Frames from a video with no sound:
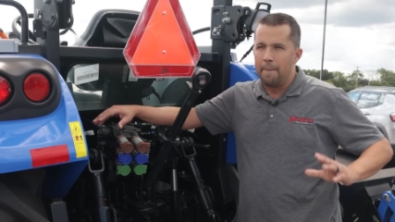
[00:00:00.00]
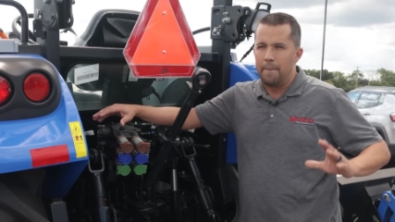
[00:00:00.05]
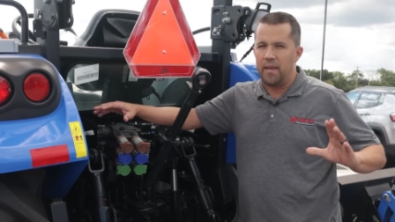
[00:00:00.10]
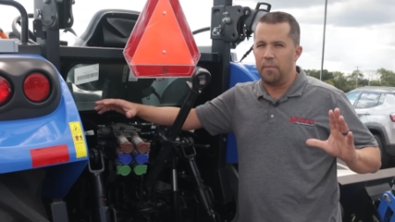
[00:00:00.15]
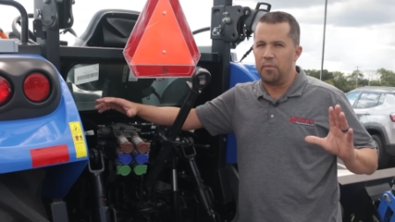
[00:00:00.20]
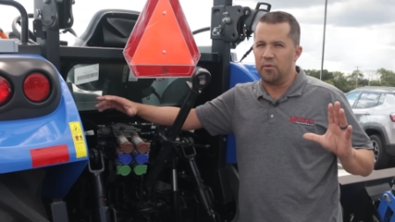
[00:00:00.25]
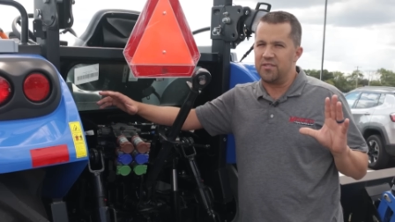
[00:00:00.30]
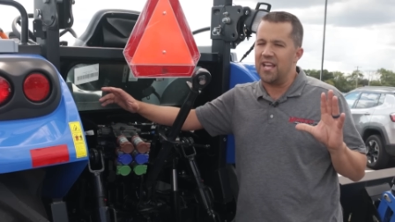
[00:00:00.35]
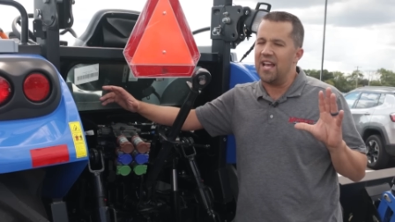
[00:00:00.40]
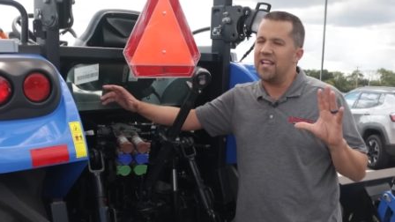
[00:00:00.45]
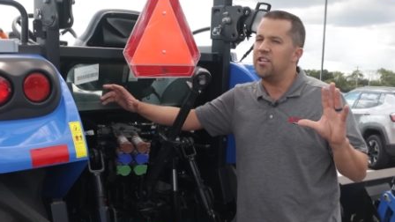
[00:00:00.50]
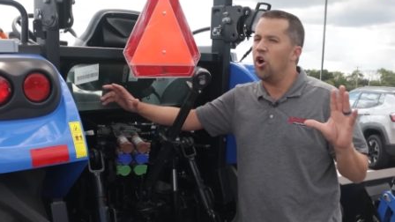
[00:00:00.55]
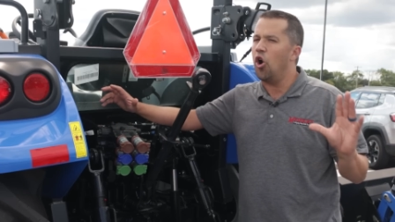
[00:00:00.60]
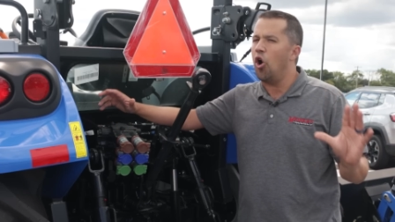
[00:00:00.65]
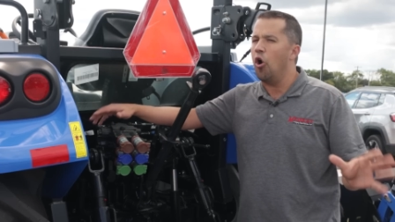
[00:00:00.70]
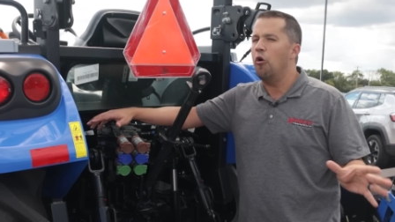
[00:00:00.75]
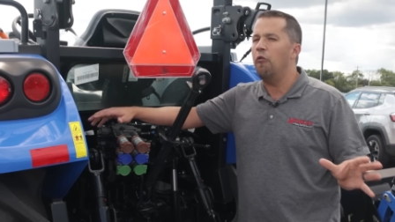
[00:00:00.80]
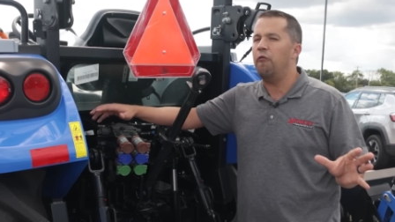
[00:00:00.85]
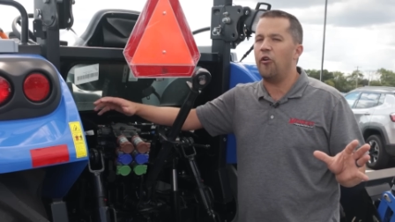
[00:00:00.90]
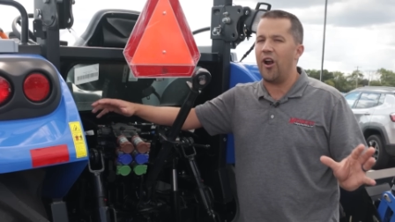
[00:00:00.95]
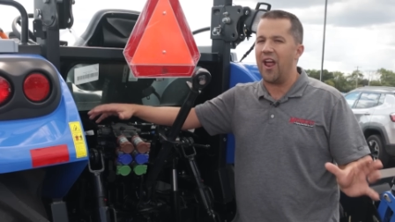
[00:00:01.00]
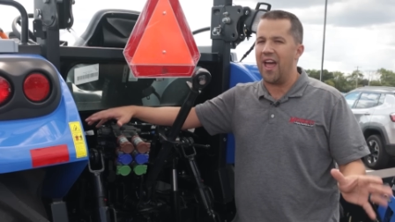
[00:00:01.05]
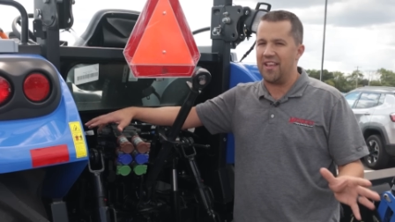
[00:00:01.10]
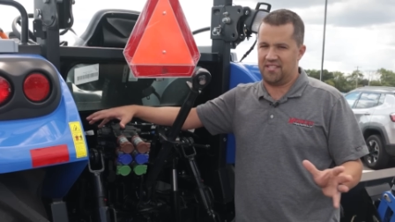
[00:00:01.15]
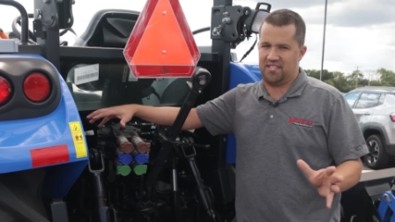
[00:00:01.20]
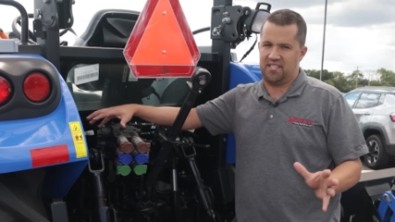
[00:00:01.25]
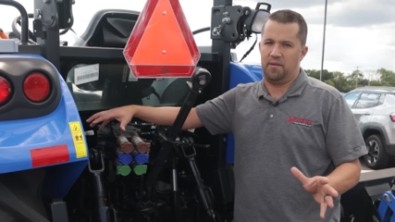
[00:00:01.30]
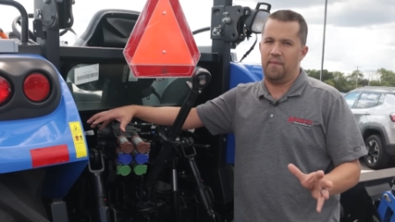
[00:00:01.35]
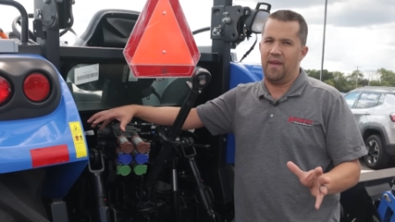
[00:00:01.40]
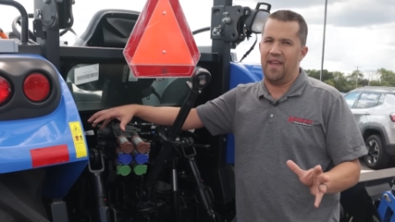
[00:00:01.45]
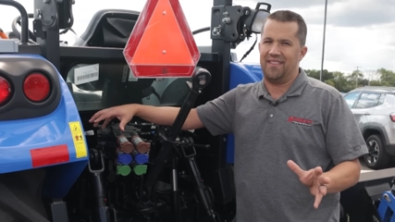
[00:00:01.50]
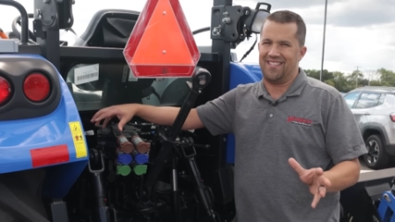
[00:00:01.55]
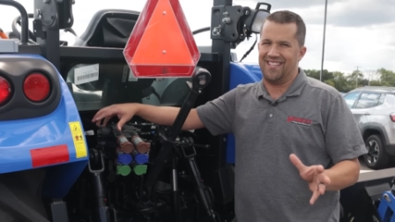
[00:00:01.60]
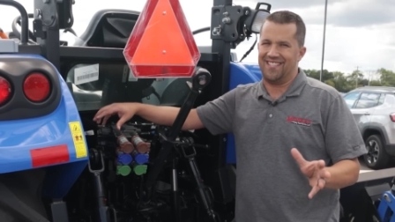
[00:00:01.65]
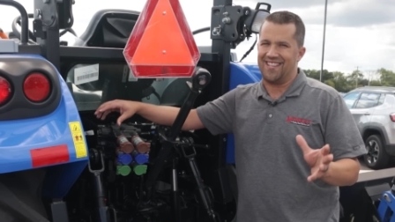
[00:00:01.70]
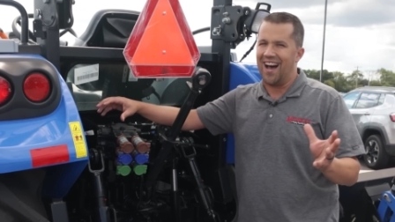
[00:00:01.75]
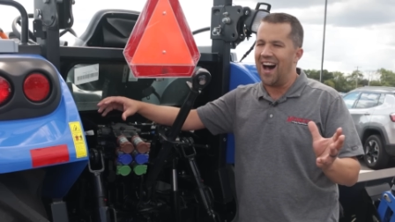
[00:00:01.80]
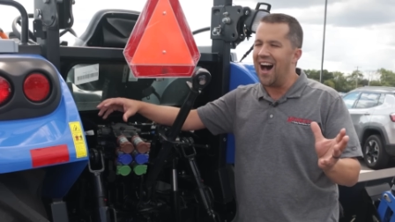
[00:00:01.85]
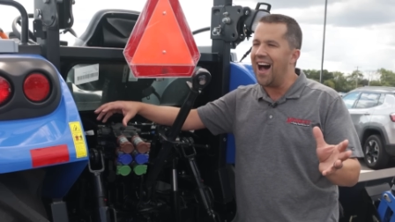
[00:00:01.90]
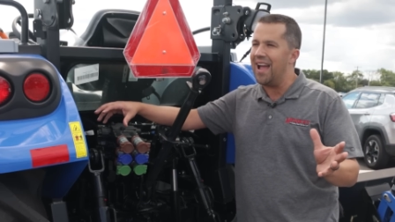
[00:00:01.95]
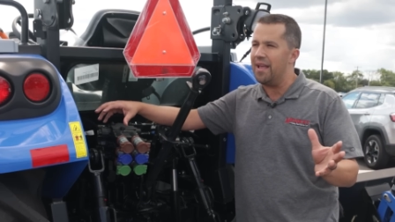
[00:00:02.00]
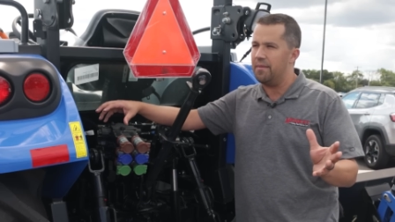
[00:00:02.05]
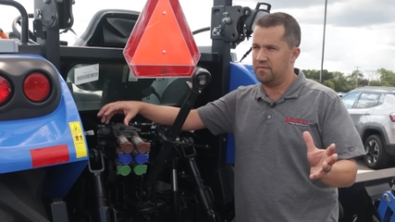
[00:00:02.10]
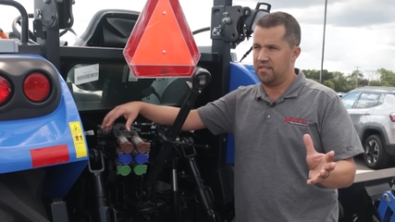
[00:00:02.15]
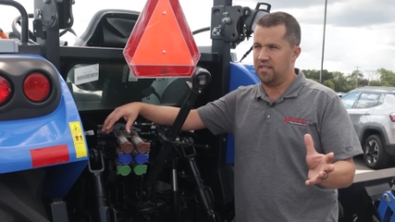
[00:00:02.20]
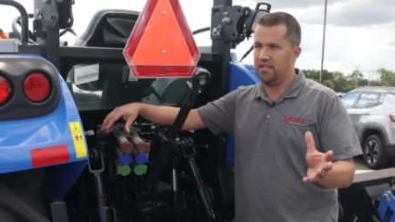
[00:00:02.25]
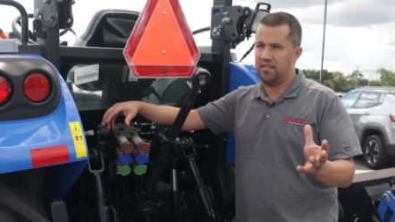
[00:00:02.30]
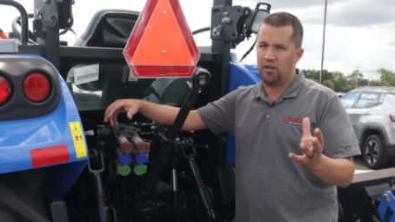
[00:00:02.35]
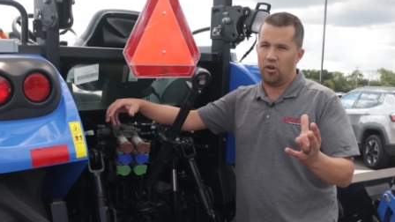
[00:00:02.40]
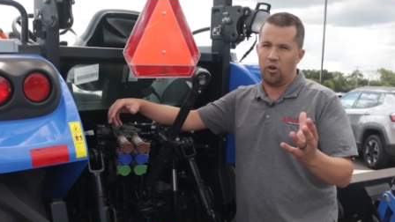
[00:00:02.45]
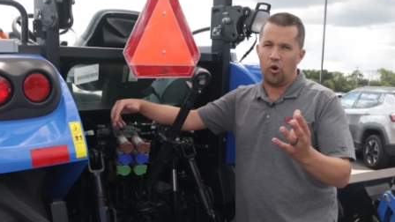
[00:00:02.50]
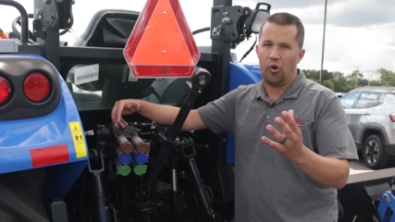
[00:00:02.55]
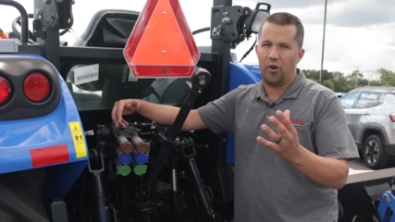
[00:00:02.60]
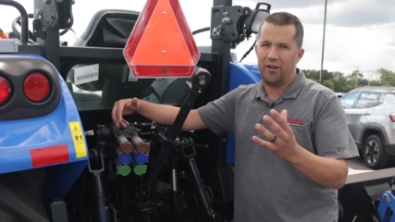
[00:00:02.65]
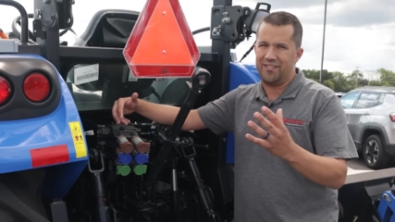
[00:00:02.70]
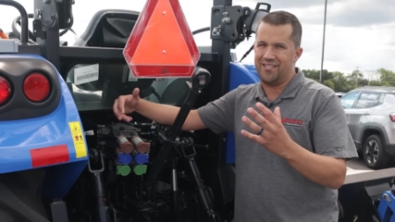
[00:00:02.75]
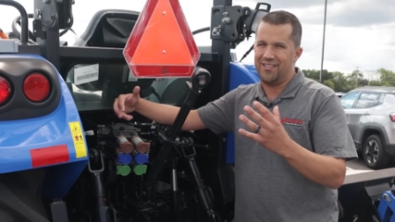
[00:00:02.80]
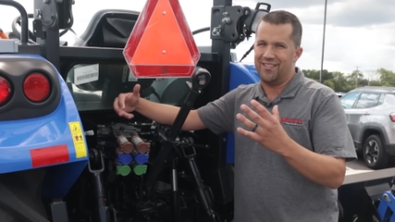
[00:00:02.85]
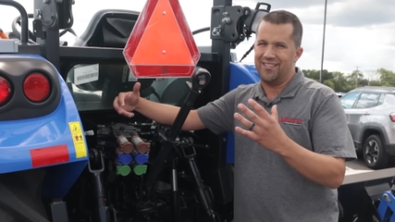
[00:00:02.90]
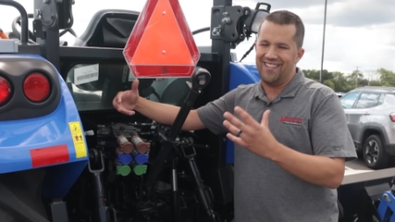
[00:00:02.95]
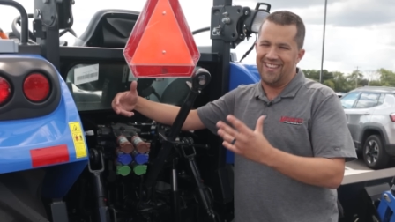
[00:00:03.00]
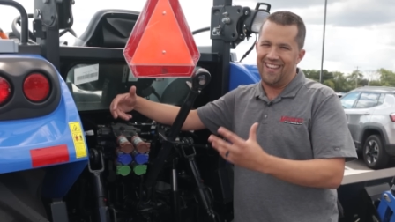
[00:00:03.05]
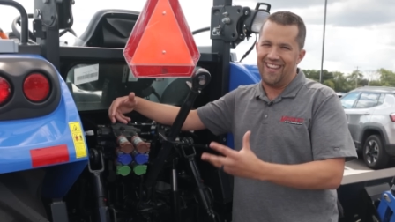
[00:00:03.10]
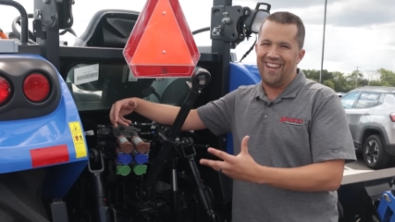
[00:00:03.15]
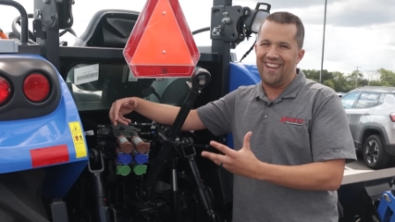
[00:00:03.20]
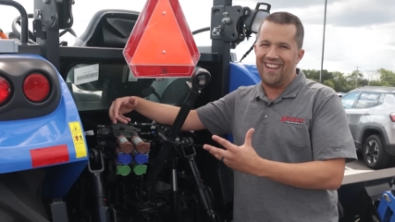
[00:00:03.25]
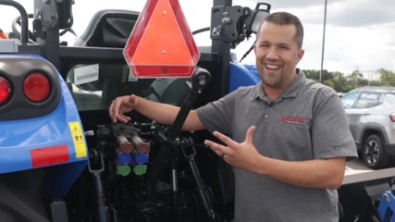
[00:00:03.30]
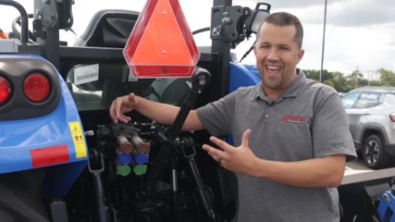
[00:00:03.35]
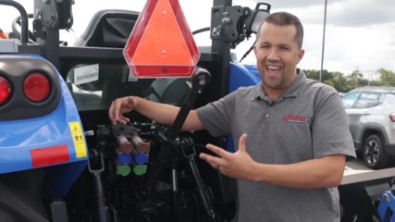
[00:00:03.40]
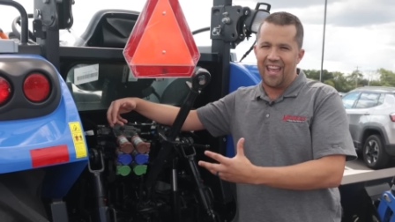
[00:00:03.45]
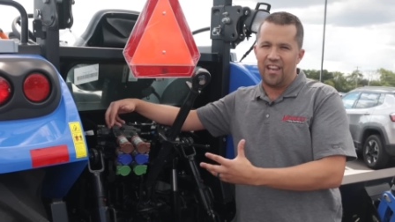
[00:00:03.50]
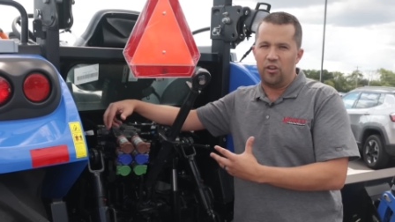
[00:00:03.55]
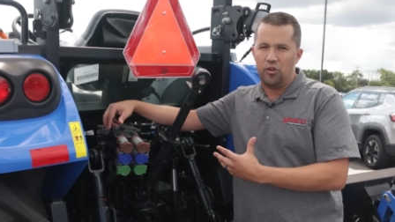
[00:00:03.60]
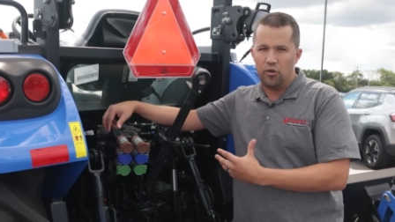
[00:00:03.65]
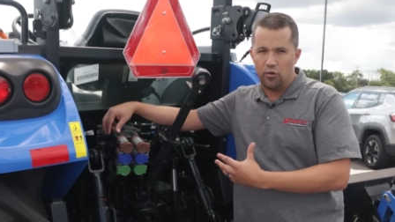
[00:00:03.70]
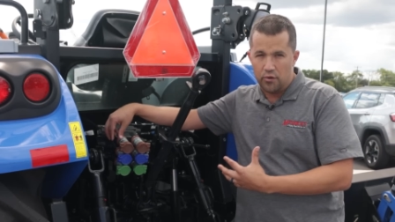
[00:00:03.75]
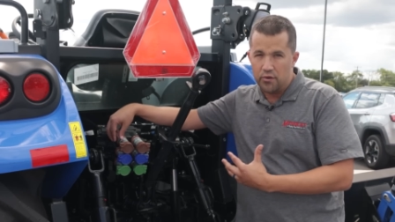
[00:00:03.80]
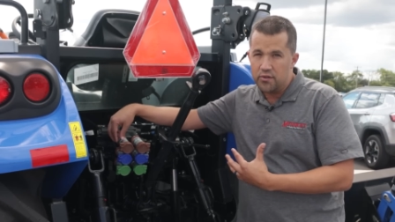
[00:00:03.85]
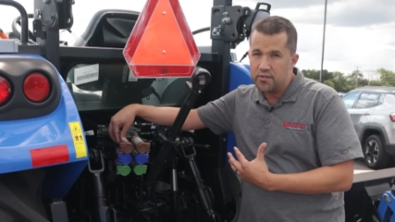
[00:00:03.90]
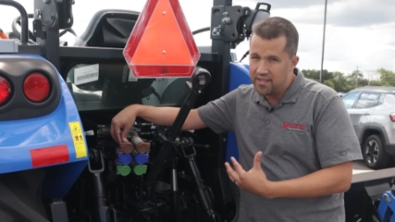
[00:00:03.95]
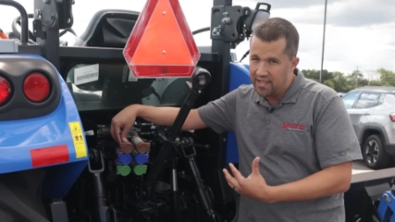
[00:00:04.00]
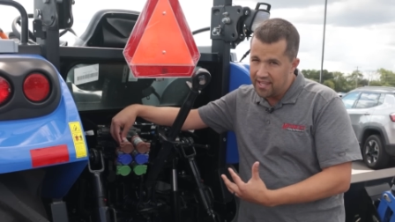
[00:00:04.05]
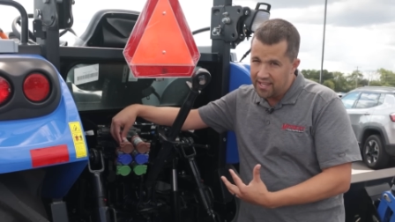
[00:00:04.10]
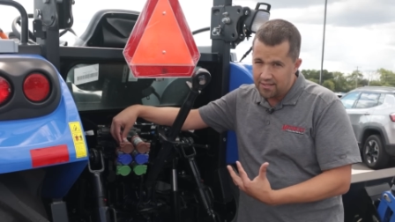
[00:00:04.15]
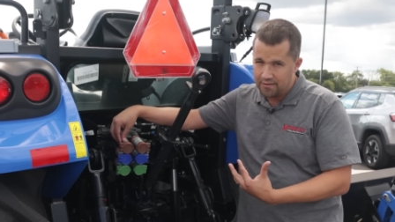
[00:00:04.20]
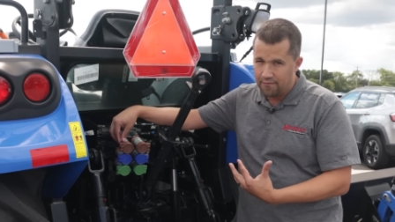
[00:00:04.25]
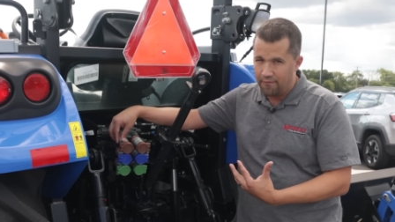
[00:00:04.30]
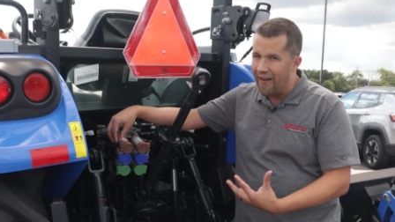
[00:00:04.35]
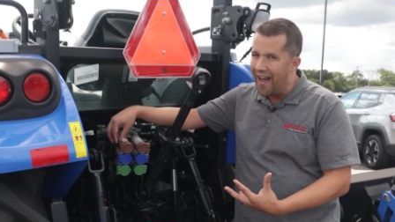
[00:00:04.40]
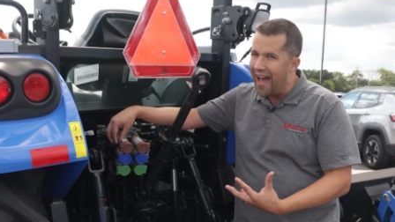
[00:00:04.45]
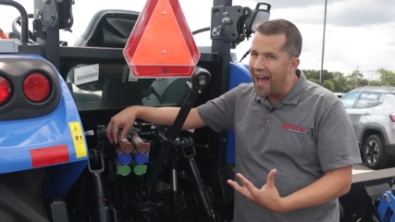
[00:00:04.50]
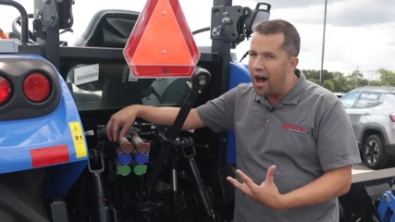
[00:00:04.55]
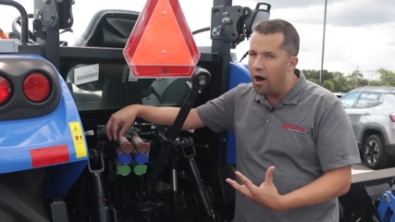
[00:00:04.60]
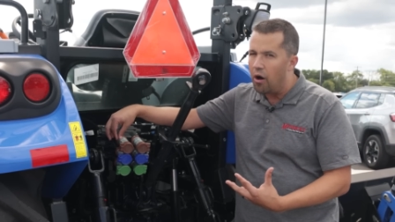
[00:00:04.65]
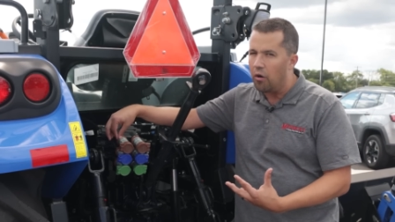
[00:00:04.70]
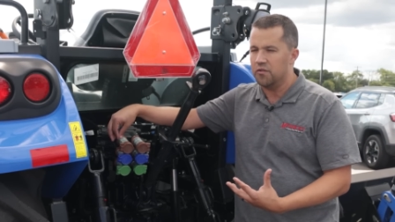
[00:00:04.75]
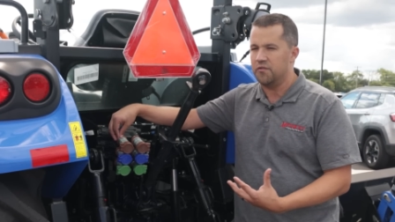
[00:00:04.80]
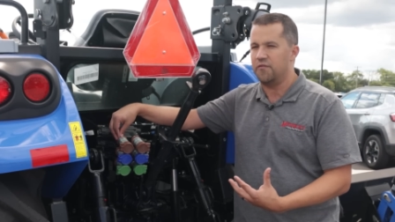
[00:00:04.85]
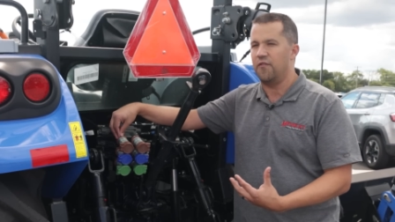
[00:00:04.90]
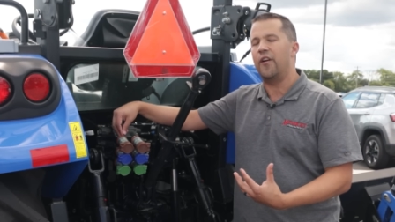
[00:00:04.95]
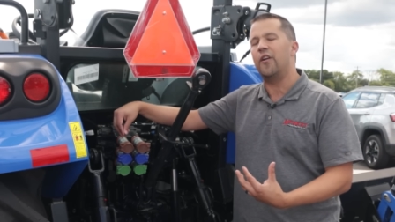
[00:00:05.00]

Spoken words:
People tend to overestimate the times that they're going to need and use these valves.